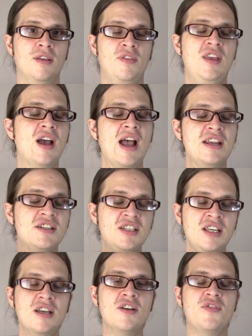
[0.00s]
The
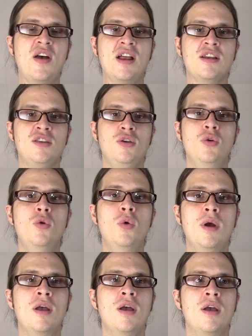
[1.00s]
idea that
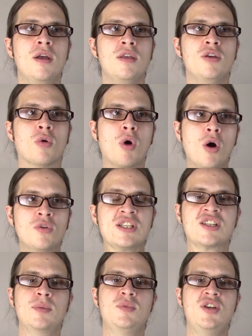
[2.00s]
your own
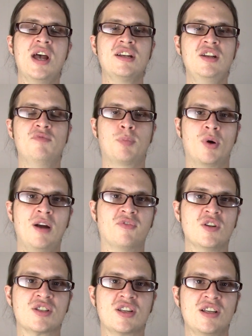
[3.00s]
subjective
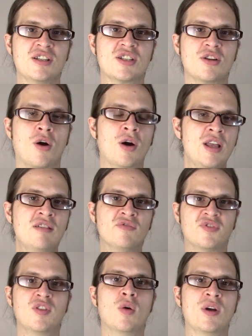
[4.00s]
preferences are
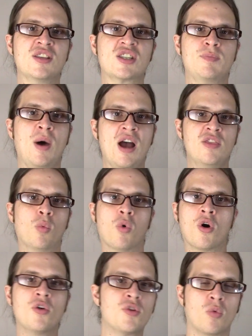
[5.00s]
influenced by the
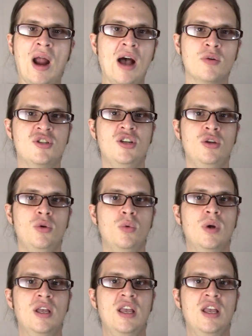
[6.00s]
world around you